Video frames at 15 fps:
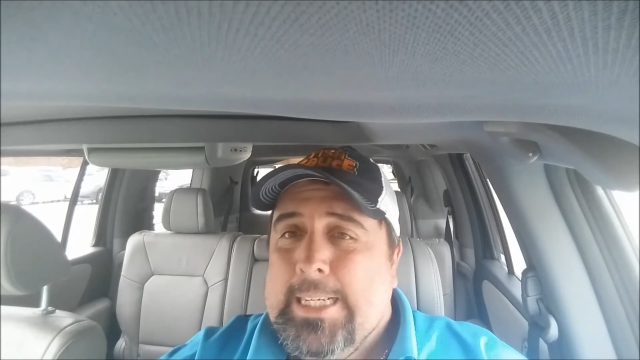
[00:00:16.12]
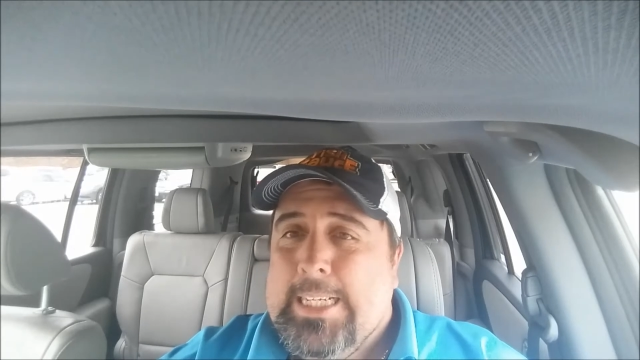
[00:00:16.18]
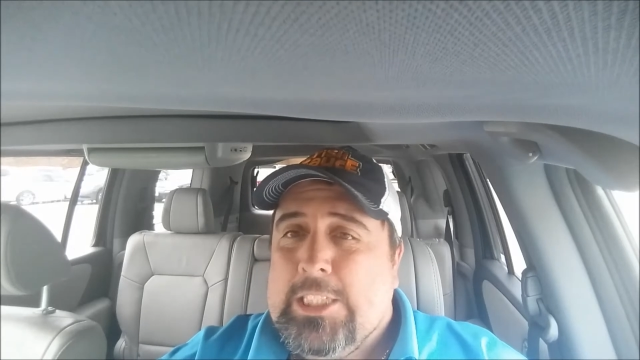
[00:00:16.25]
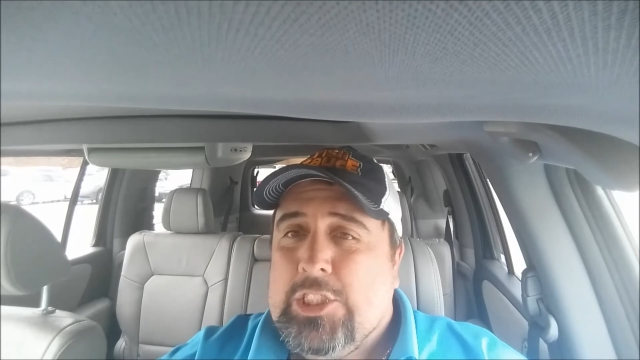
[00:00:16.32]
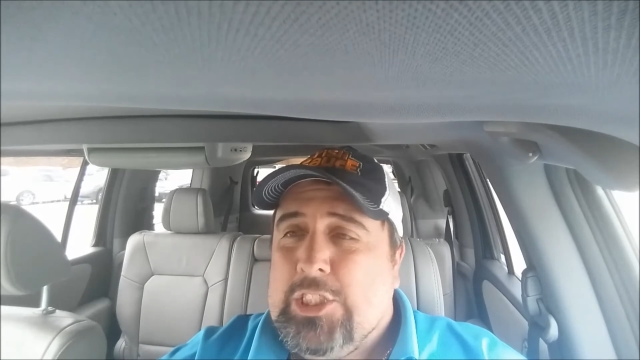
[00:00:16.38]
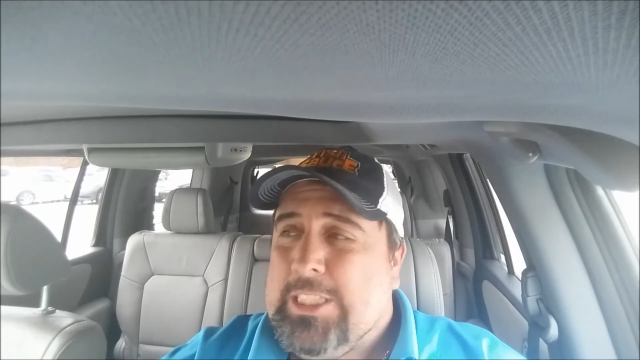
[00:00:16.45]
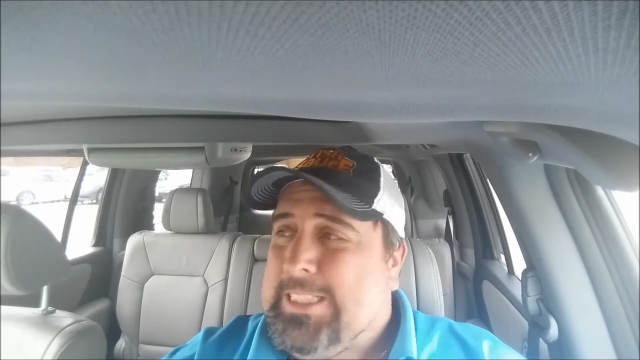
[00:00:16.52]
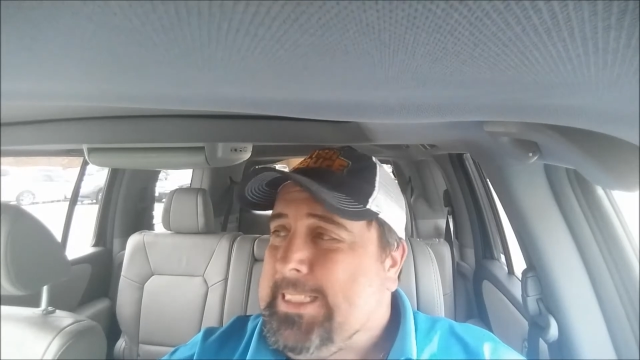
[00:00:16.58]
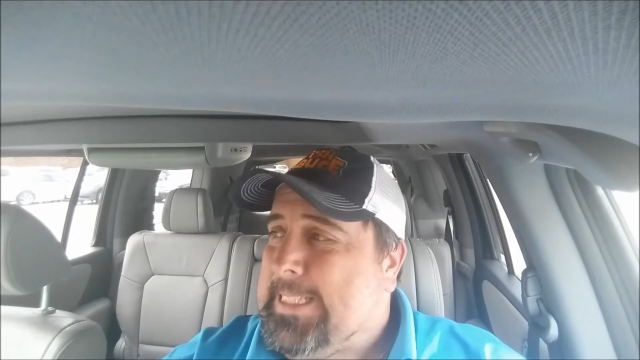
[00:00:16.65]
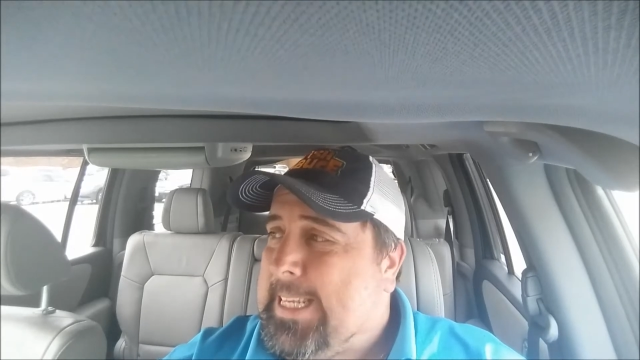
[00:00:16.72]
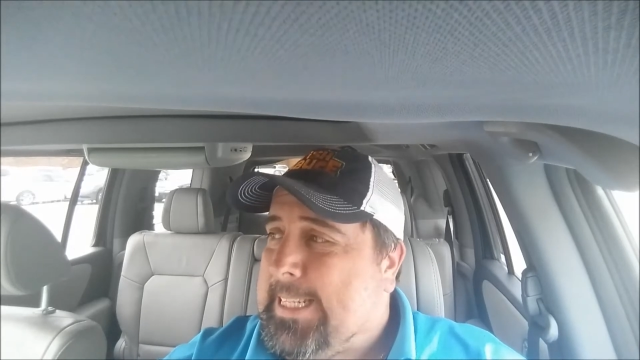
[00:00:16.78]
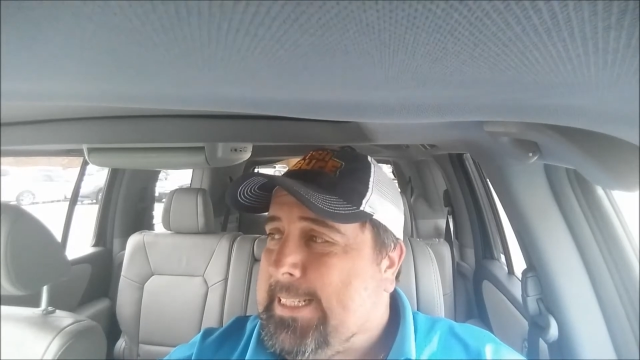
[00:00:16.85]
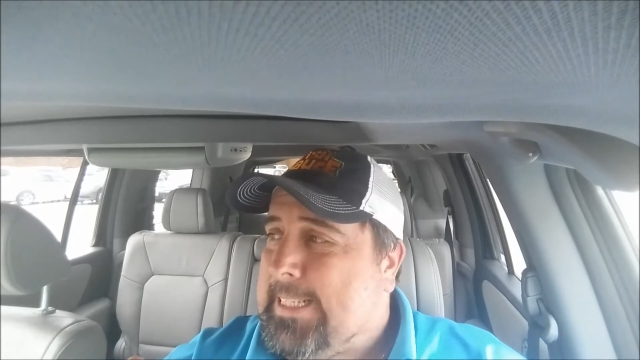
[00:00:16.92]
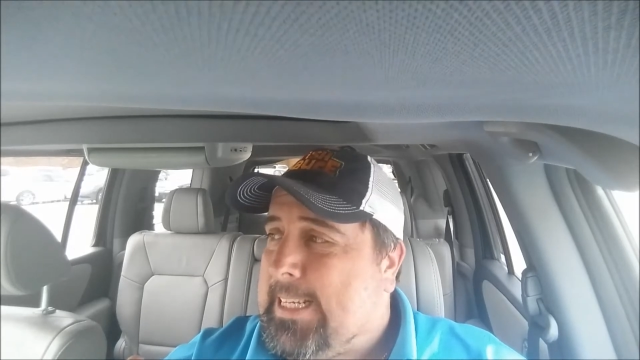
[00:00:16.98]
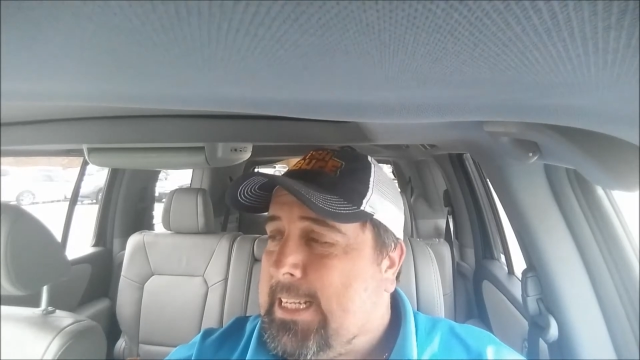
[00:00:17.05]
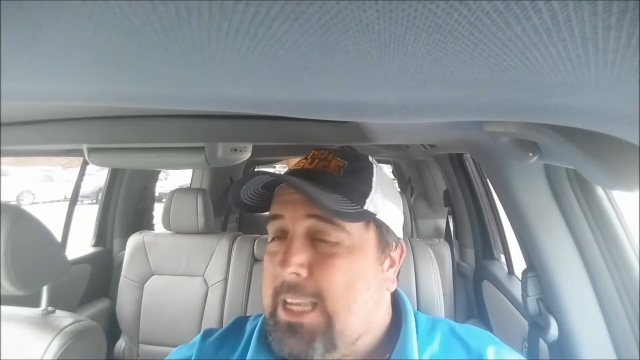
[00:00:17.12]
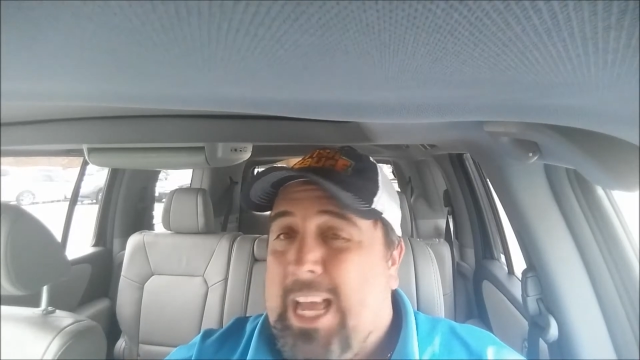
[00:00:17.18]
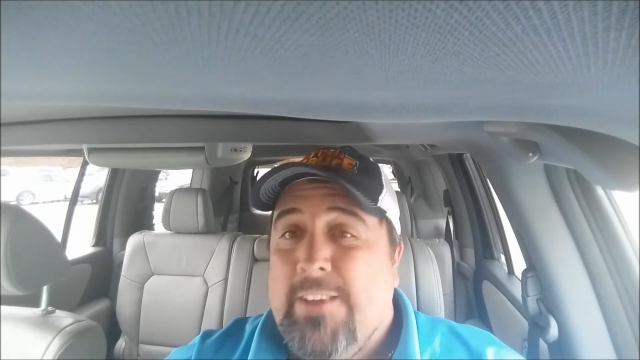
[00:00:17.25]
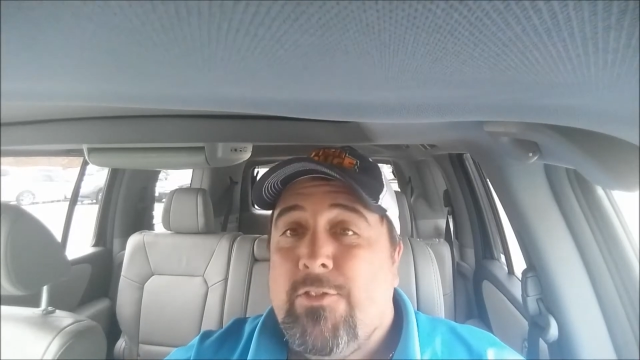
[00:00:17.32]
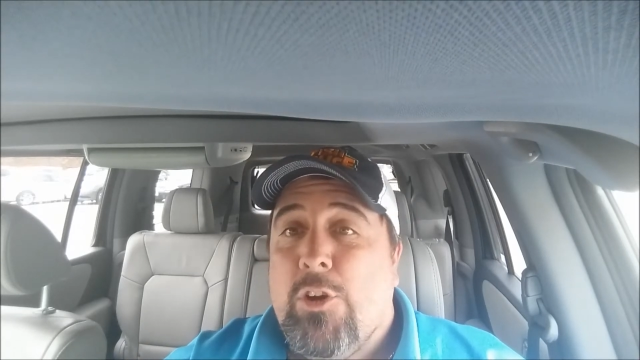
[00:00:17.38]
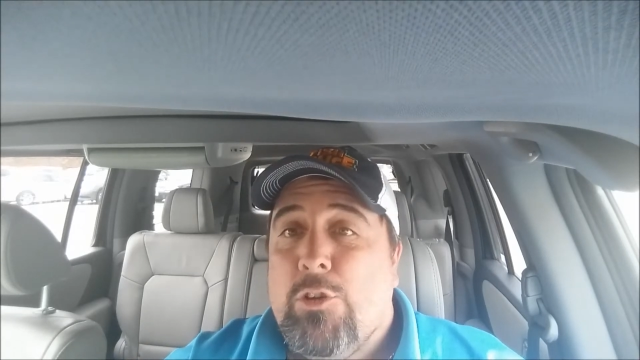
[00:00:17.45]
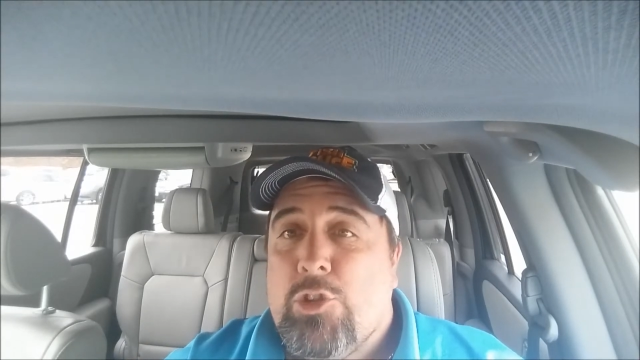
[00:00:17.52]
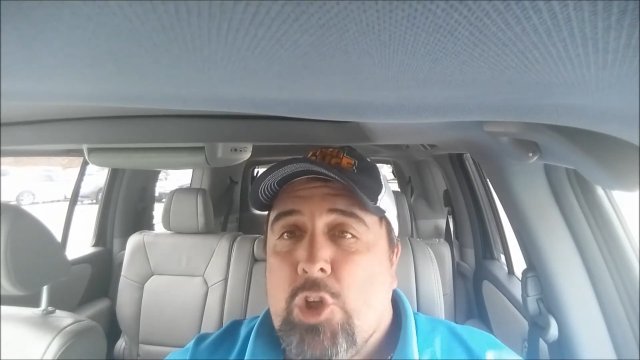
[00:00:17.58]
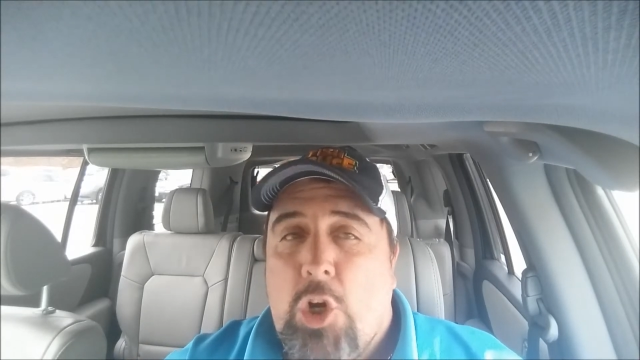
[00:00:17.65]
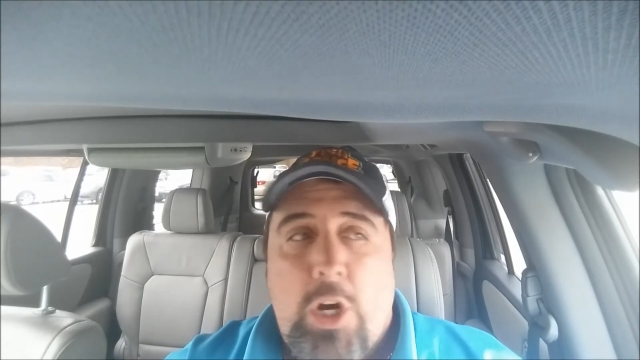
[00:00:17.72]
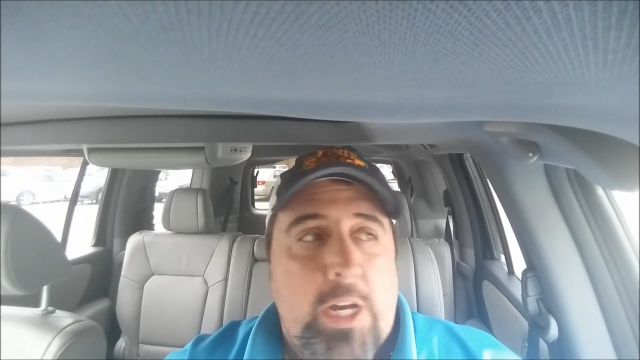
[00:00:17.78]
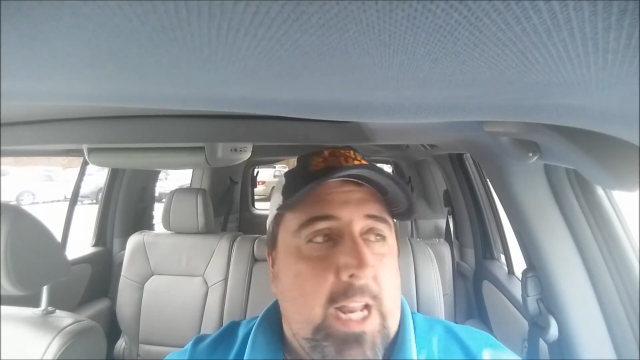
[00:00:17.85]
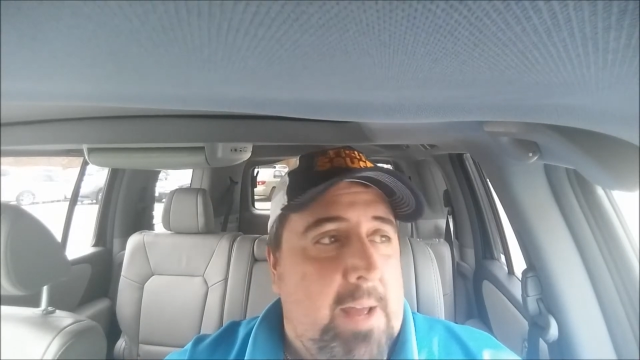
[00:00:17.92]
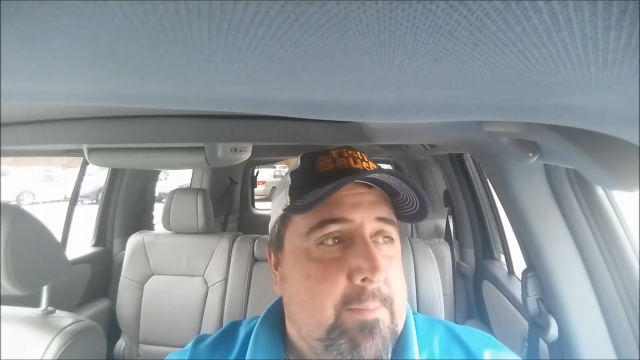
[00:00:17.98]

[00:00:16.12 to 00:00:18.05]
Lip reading: It's just that life goes on.